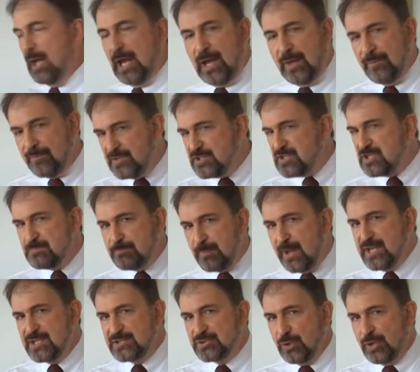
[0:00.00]
and this is
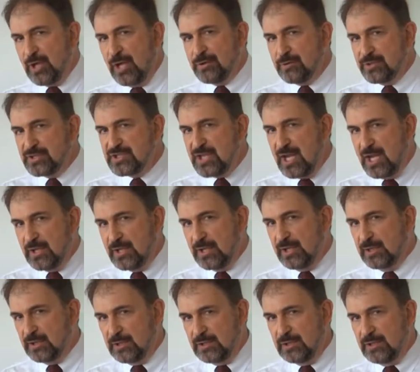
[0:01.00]
based on
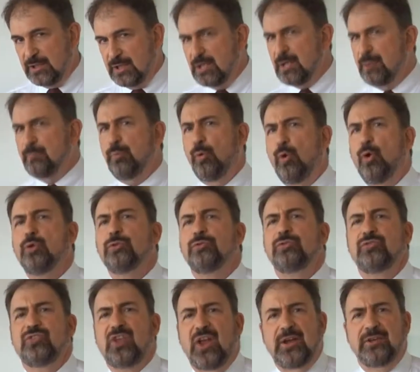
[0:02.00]
understanding an
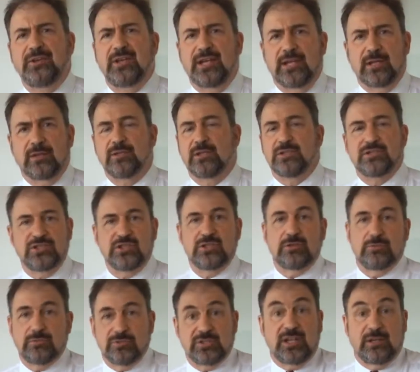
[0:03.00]
important technique that's
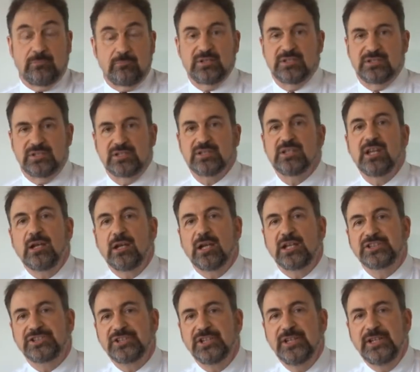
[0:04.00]
used in business
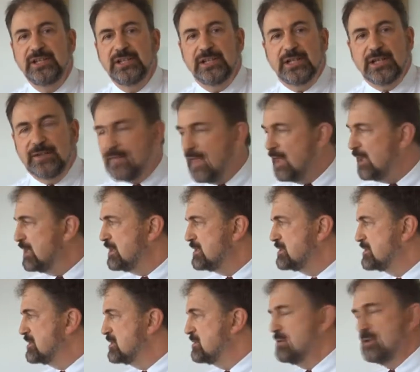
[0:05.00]
English. And that
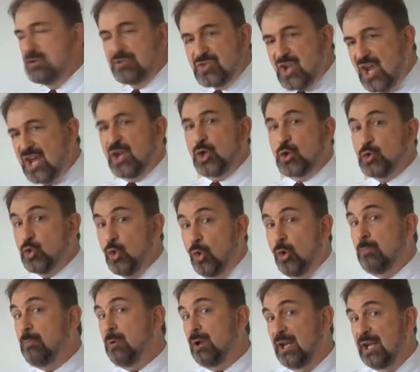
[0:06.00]
is to take
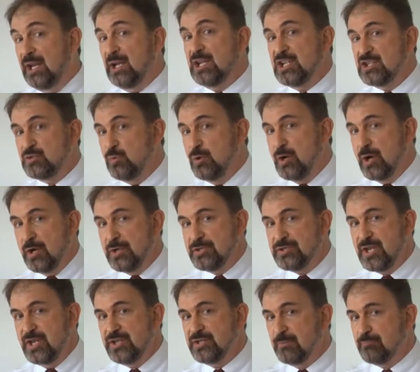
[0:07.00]
normal English
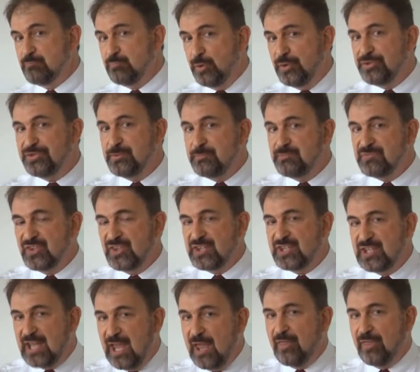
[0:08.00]
words and to put them
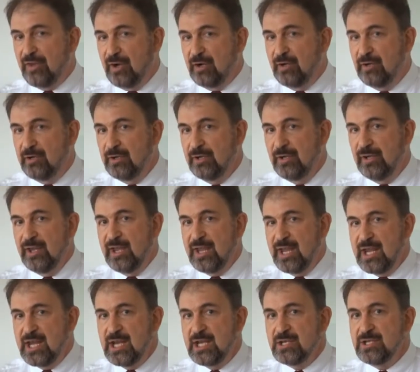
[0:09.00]
together
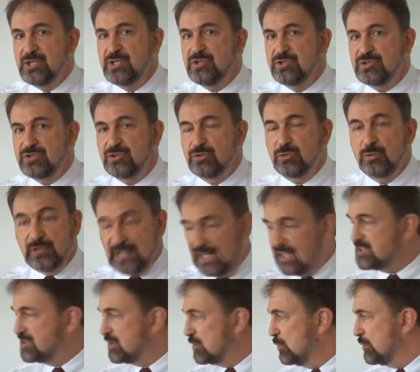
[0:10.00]
into
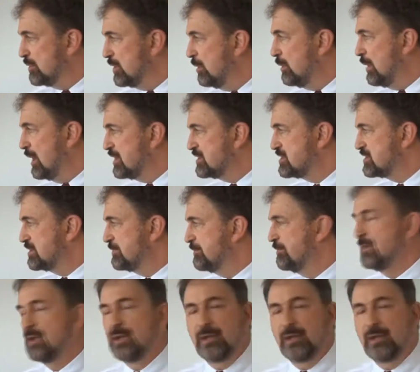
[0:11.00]
lexical units.